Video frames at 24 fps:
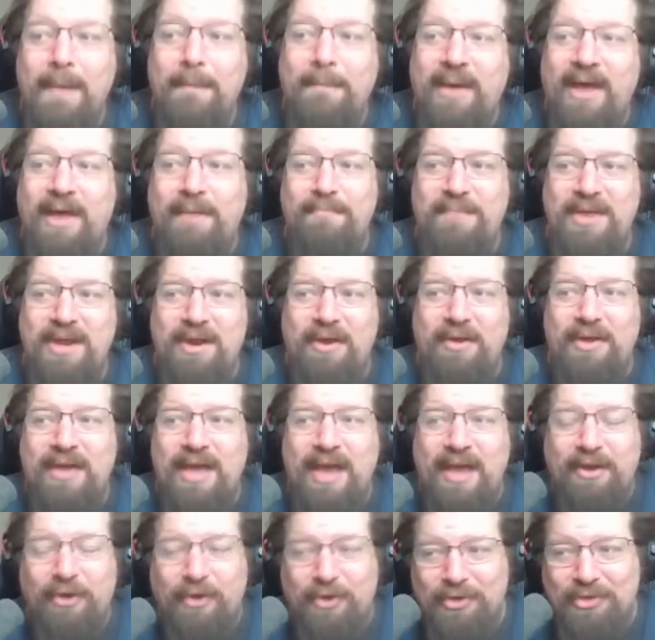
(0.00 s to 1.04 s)
But, you know, you
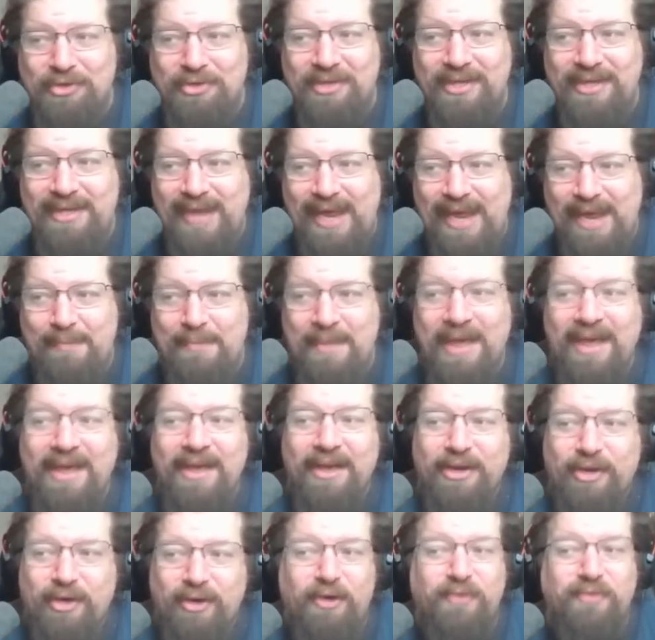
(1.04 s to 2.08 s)
got your early game,
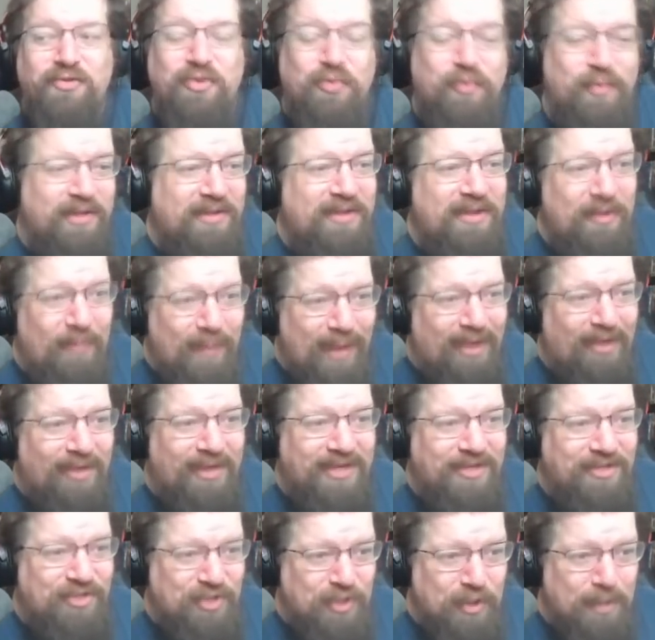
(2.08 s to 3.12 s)
curves really well
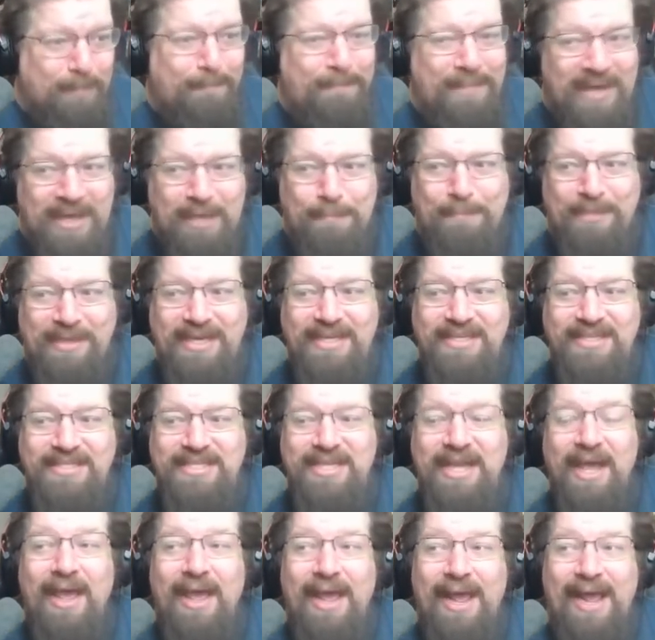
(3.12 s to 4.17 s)
into your big beast,
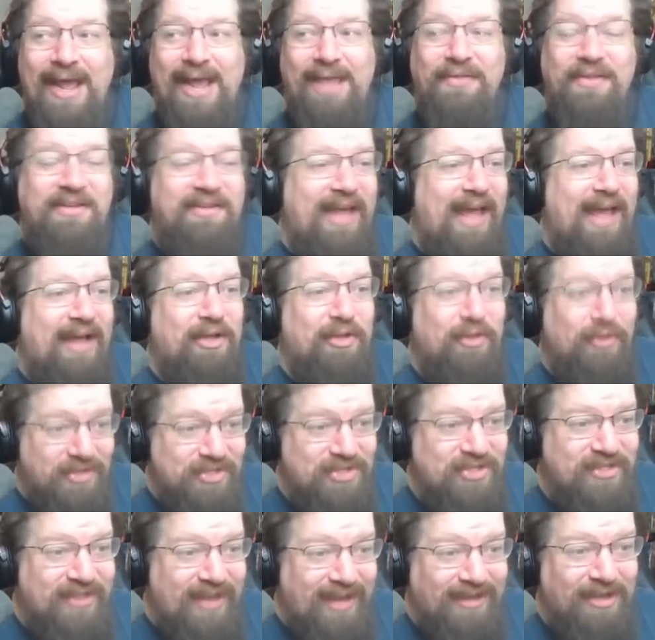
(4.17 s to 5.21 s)
and the deck
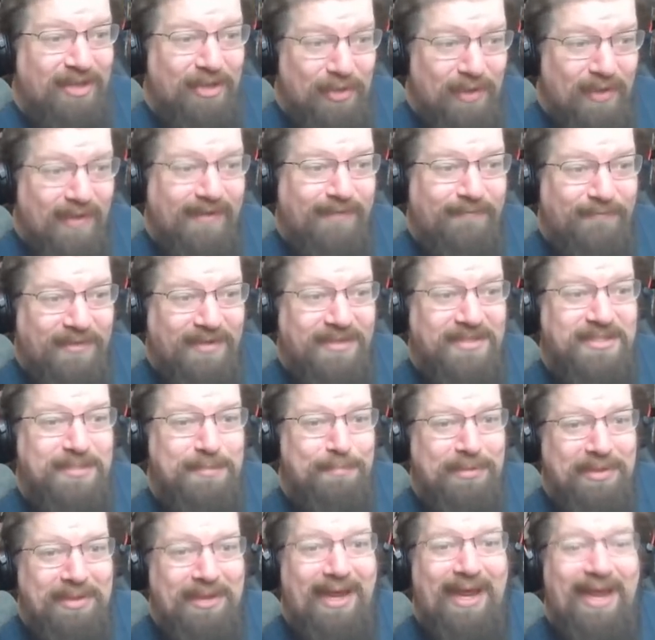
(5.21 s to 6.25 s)
looks like a lot of fun to
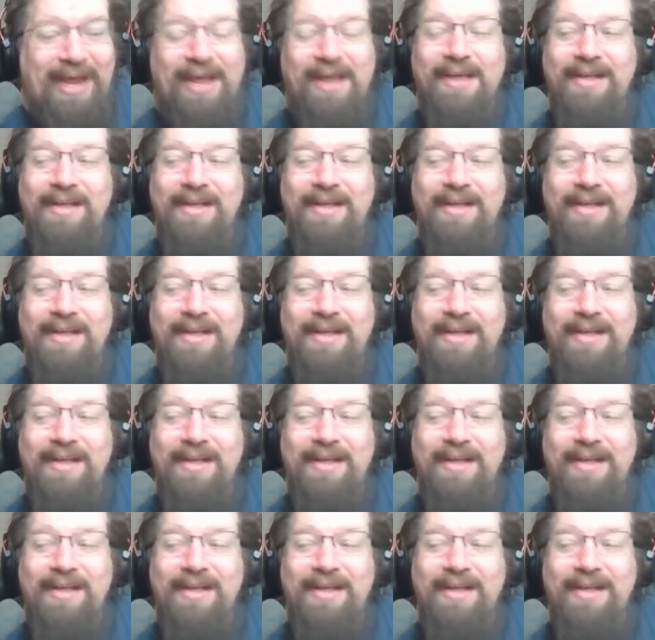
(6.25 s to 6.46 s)
play.